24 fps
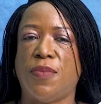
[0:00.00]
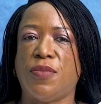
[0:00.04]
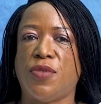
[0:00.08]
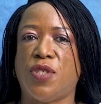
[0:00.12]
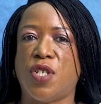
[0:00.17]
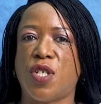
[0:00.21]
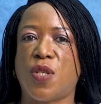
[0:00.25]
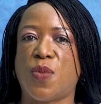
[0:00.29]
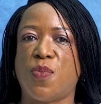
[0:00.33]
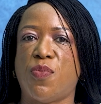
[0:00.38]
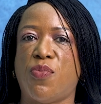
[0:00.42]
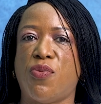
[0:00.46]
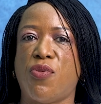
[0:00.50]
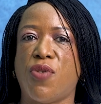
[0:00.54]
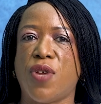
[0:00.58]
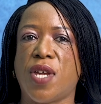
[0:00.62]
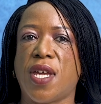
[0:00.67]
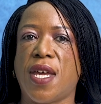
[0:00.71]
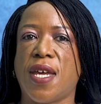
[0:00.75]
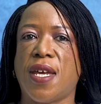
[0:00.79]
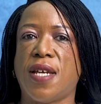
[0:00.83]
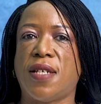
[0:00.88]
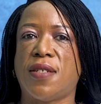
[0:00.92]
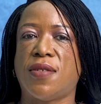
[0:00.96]
Just
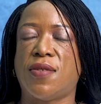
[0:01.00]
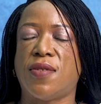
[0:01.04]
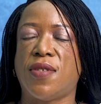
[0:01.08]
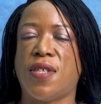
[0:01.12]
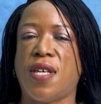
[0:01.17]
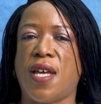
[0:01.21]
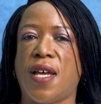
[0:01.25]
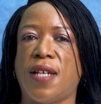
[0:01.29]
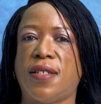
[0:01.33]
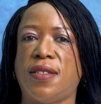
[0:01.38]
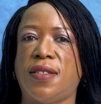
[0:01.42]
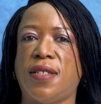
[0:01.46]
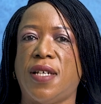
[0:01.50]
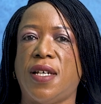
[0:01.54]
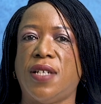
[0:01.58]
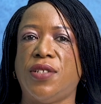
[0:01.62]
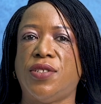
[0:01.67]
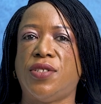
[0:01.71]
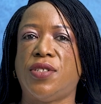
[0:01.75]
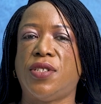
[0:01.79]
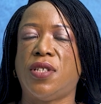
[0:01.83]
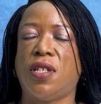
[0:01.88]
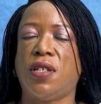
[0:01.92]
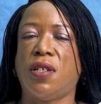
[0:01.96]
bringing it to the
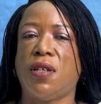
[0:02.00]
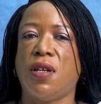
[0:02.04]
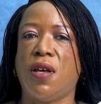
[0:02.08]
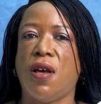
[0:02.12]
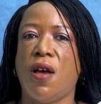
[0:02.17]
attention